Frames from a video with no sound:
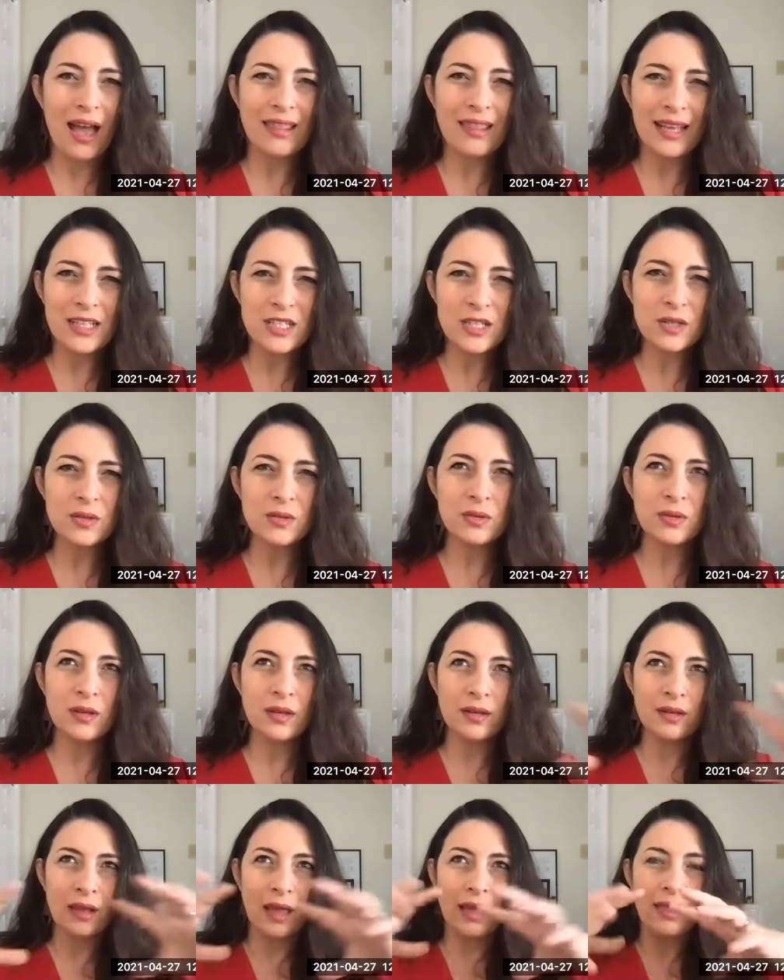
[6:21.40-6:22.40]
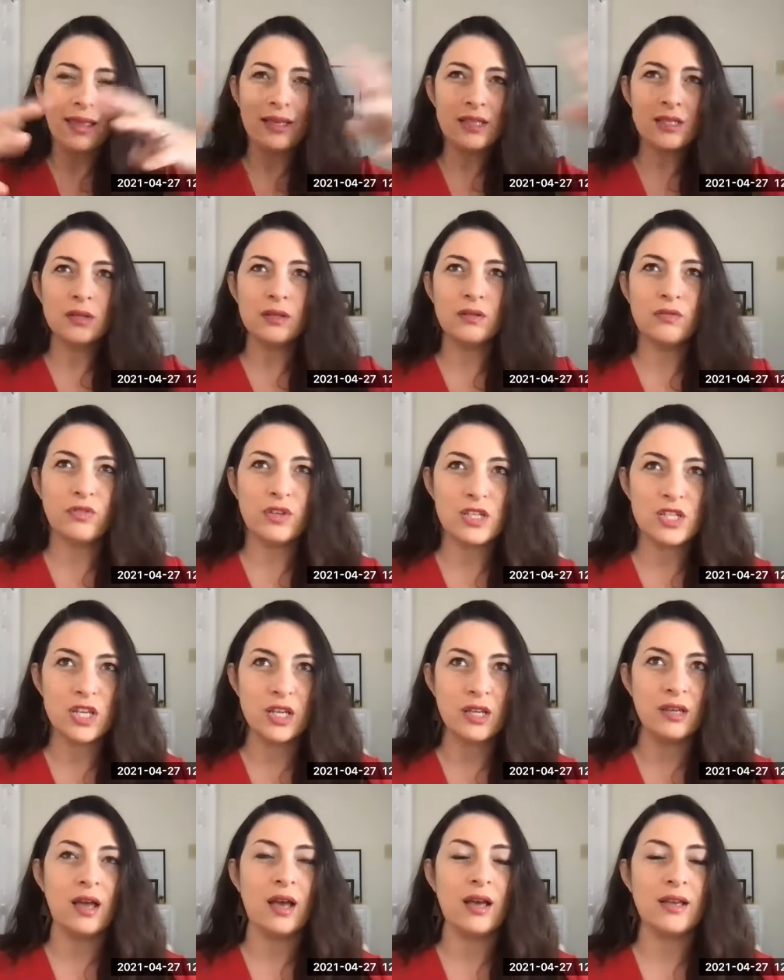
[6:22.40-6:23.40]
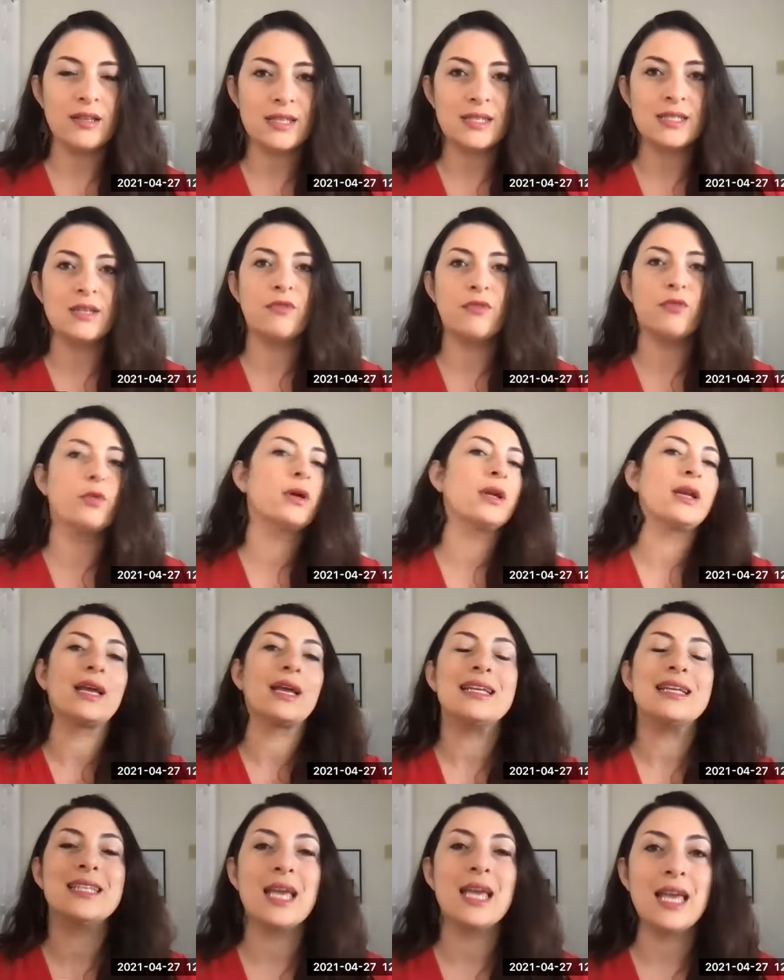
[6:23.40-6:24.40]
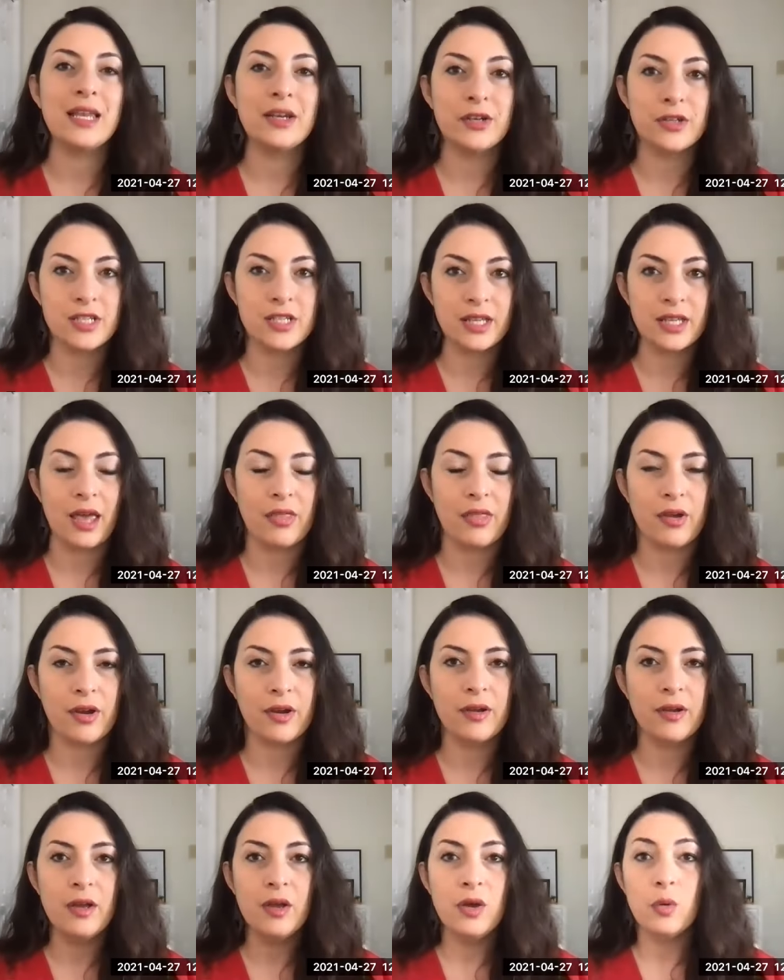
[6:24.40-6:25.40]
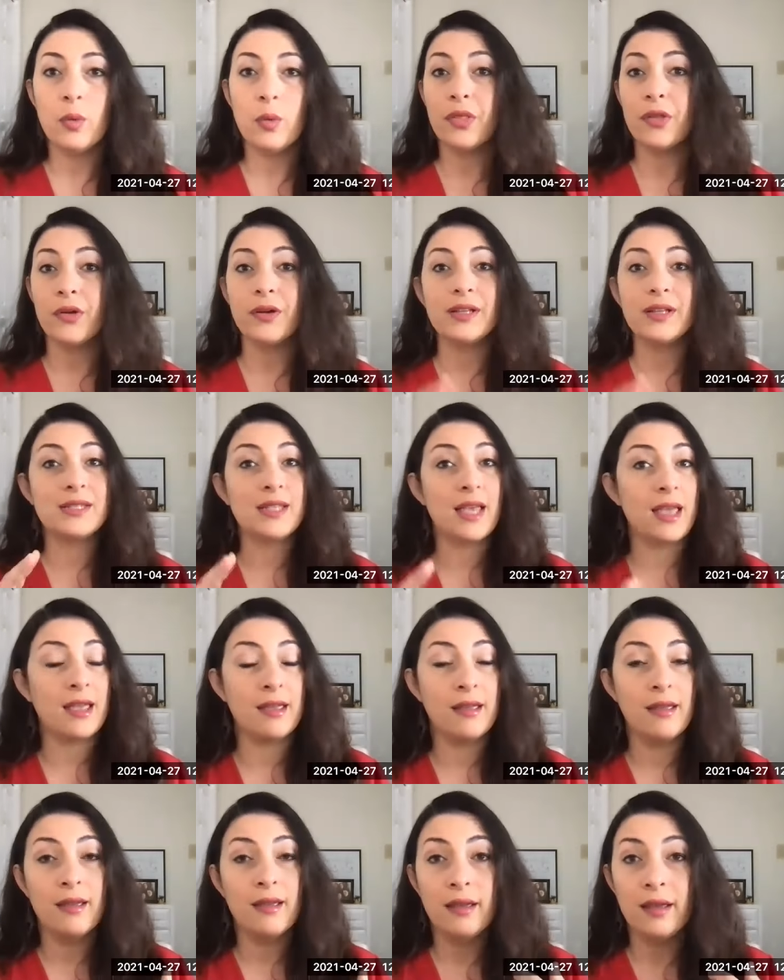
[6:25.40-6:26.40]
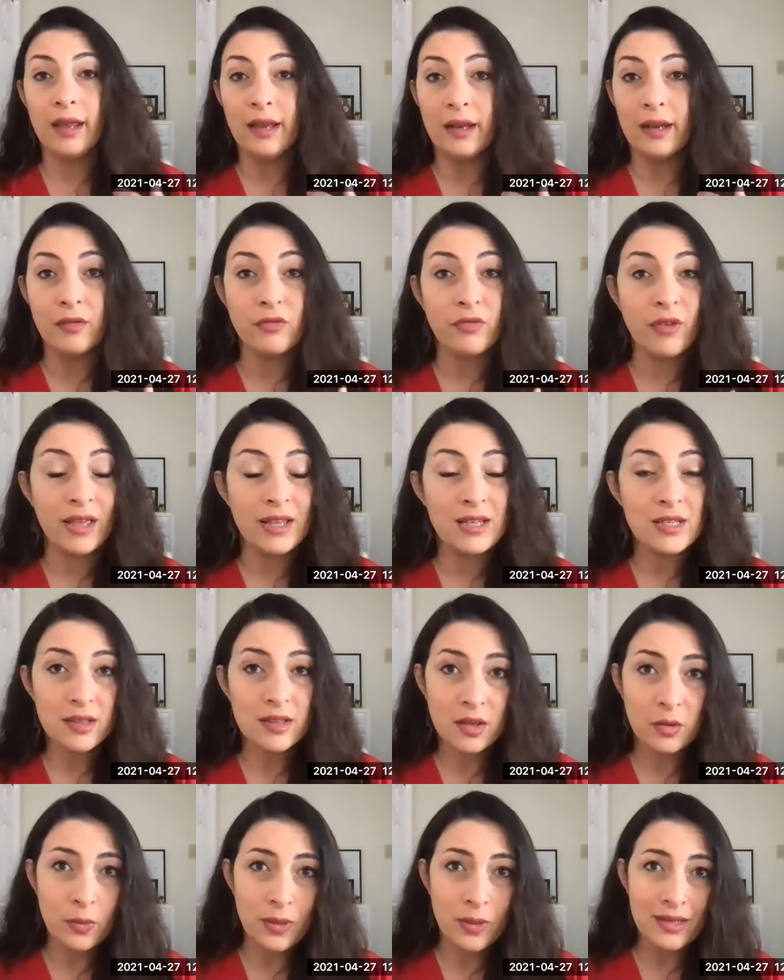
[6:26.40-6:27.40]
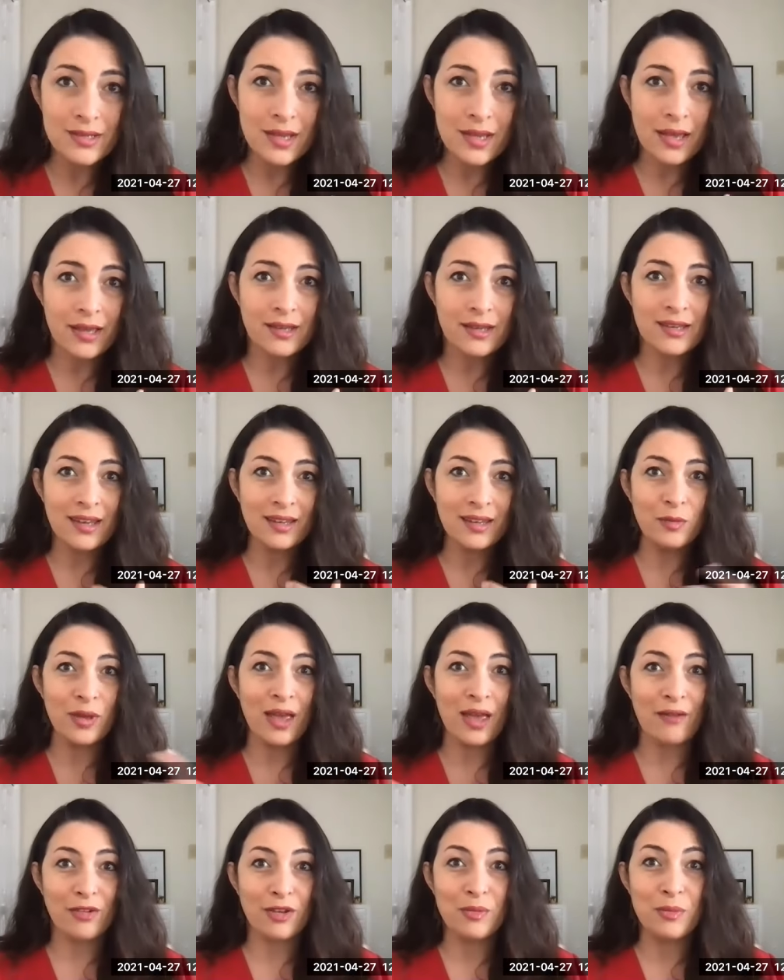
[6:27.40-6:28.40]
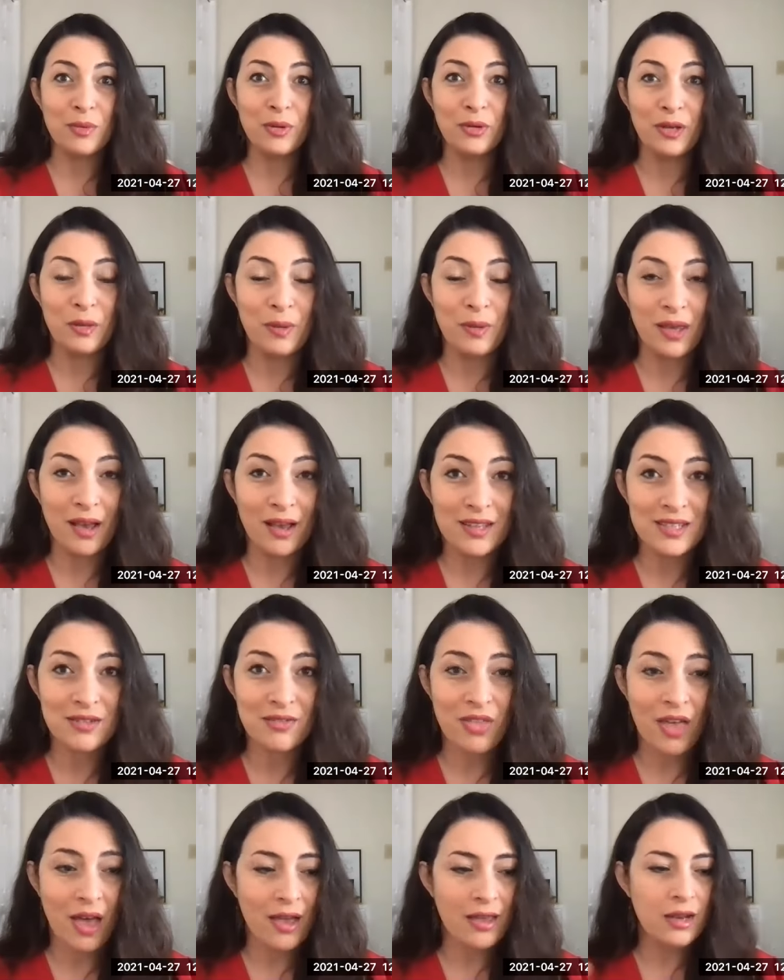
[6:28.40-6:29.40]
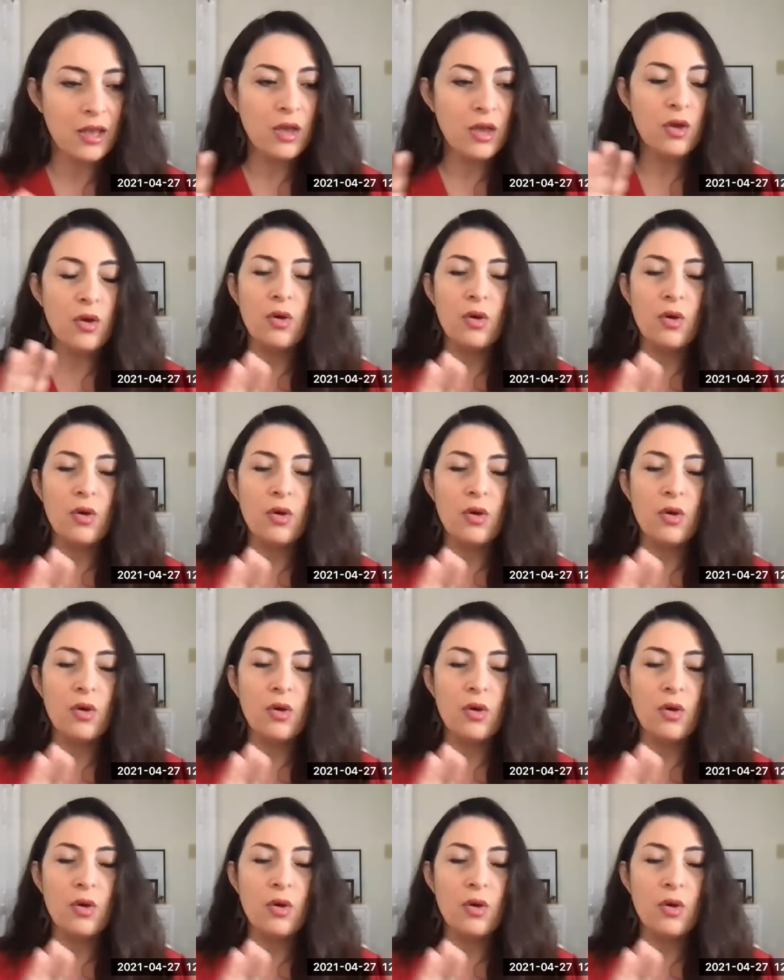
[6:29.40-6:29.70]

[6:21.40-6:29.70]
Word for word: I like to, I like to envision us as if we're in a container together, whether it's a, an event that we attend and we have a community because of that,